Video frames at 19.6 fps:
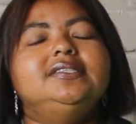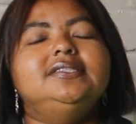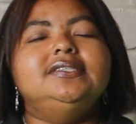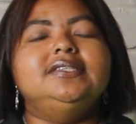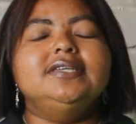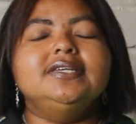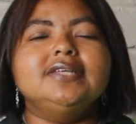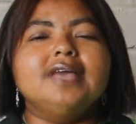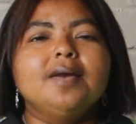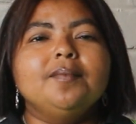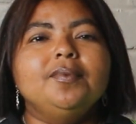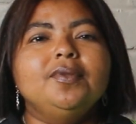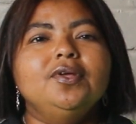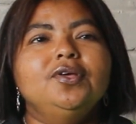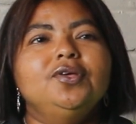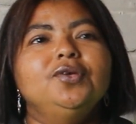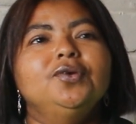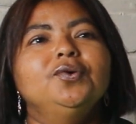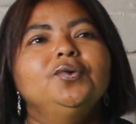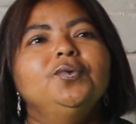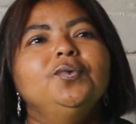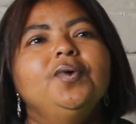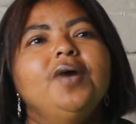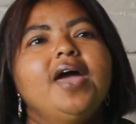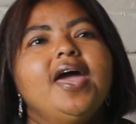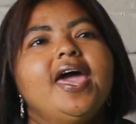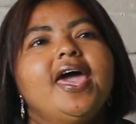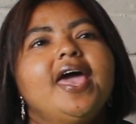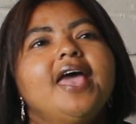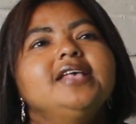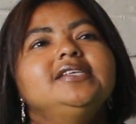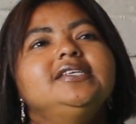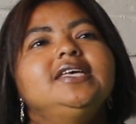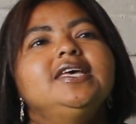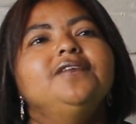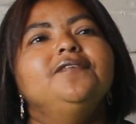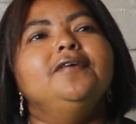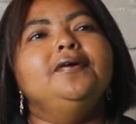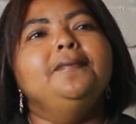TWU has
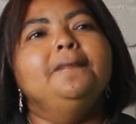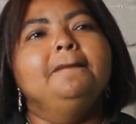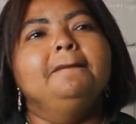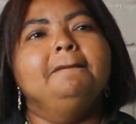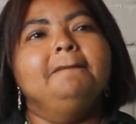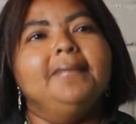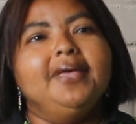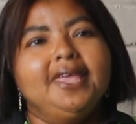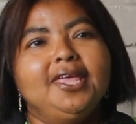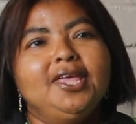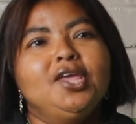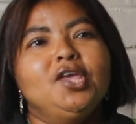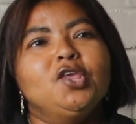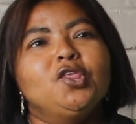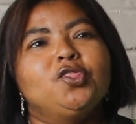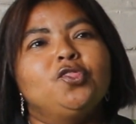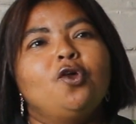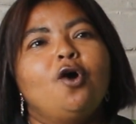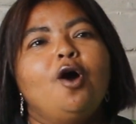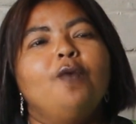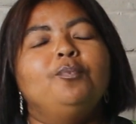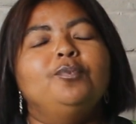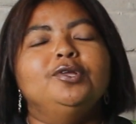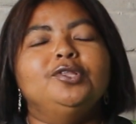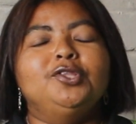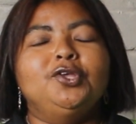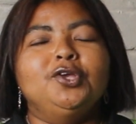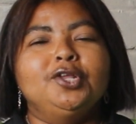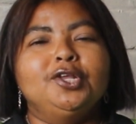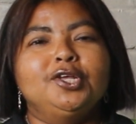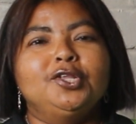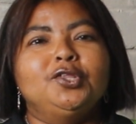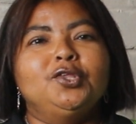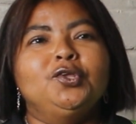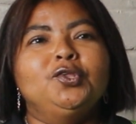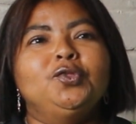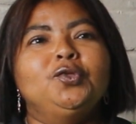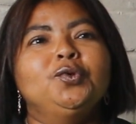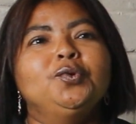given me the
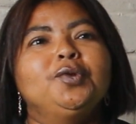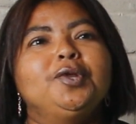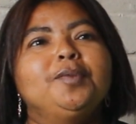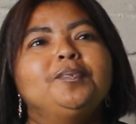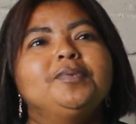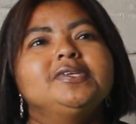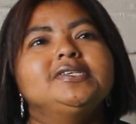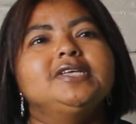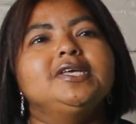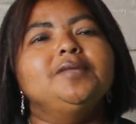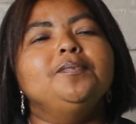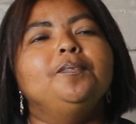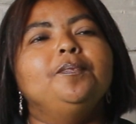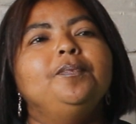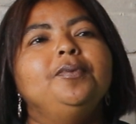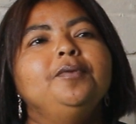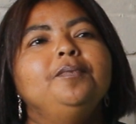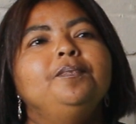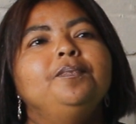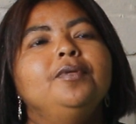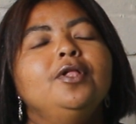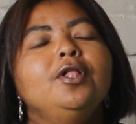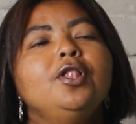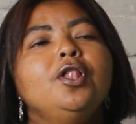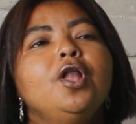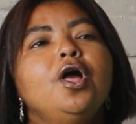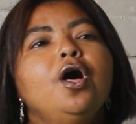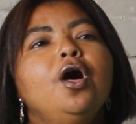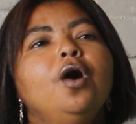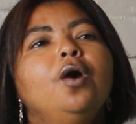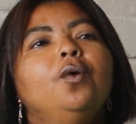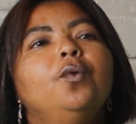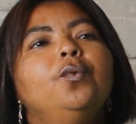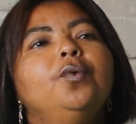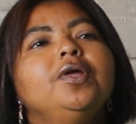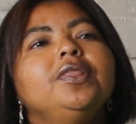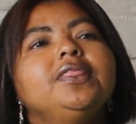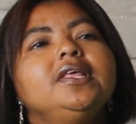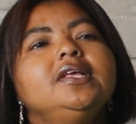opportunity to represent people
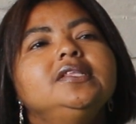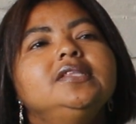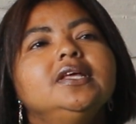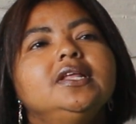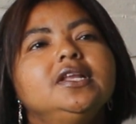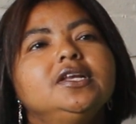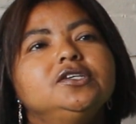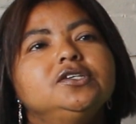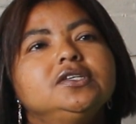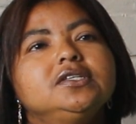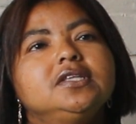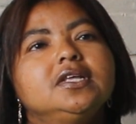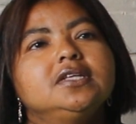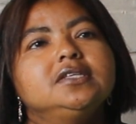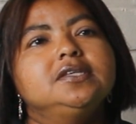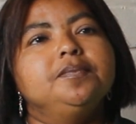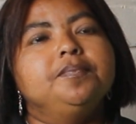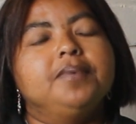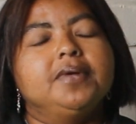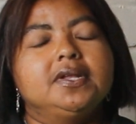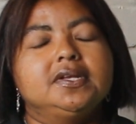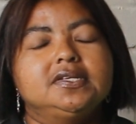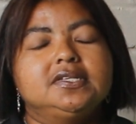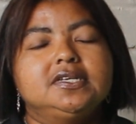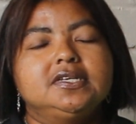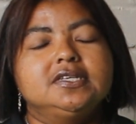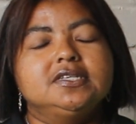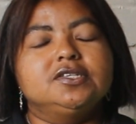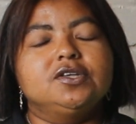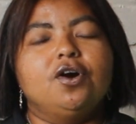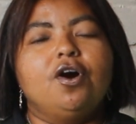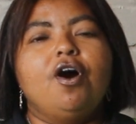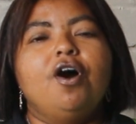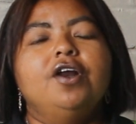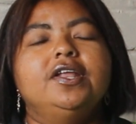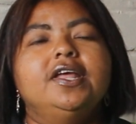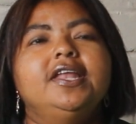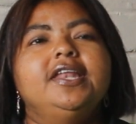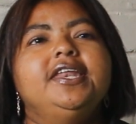with intellectual disabilities
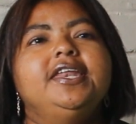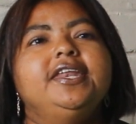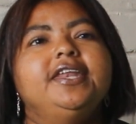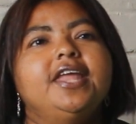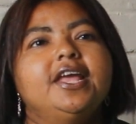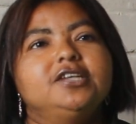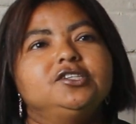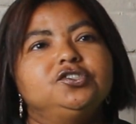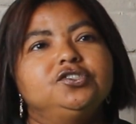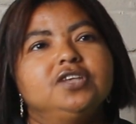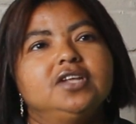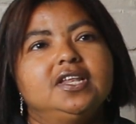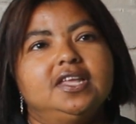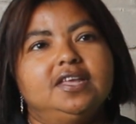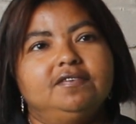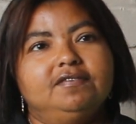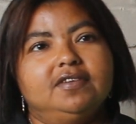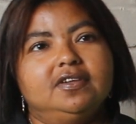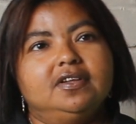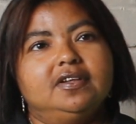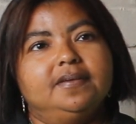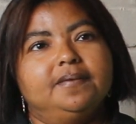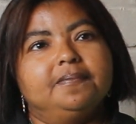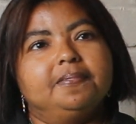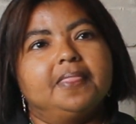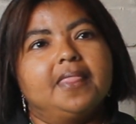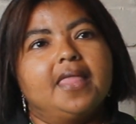on a national level.